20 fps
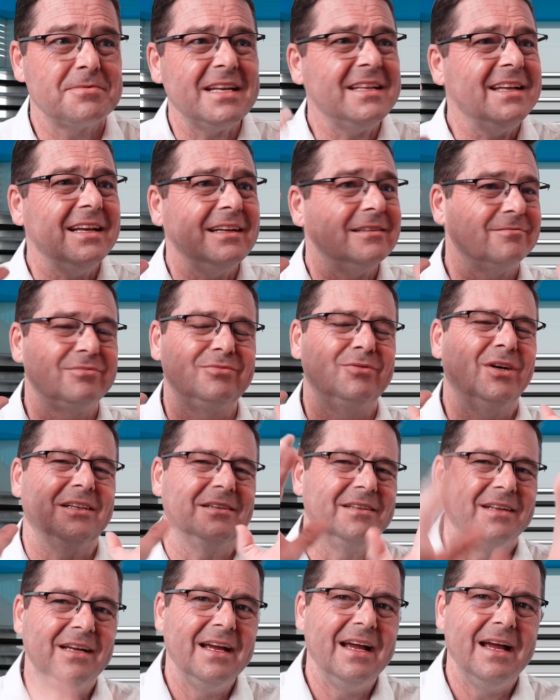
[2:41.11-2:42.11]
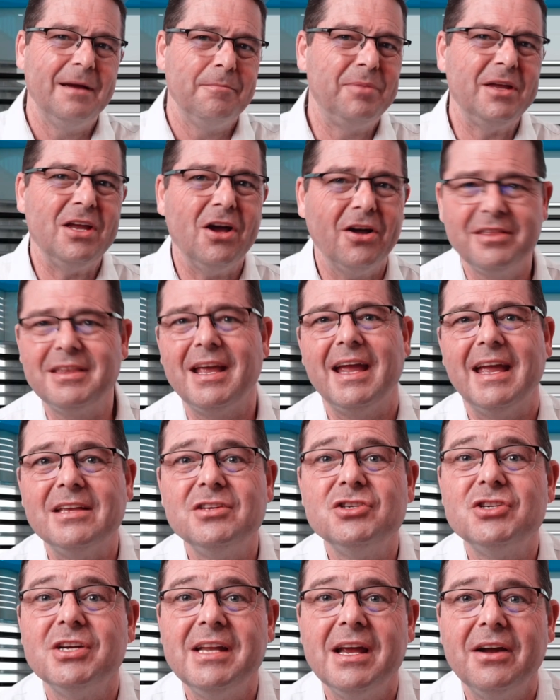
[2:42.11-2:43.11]
And then, well, beyond the
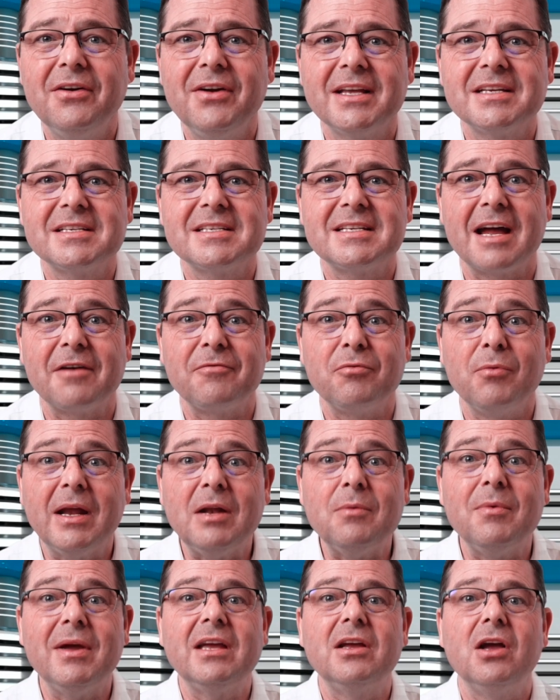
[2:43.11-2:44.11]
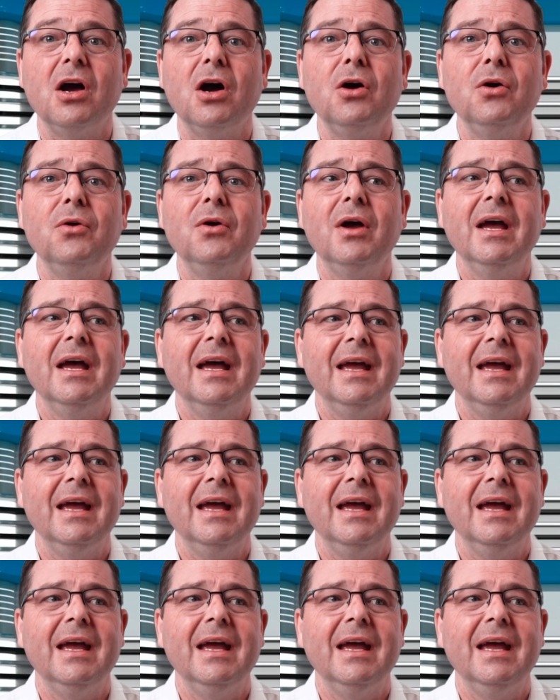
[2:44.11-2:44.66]
engineering stuff, when we go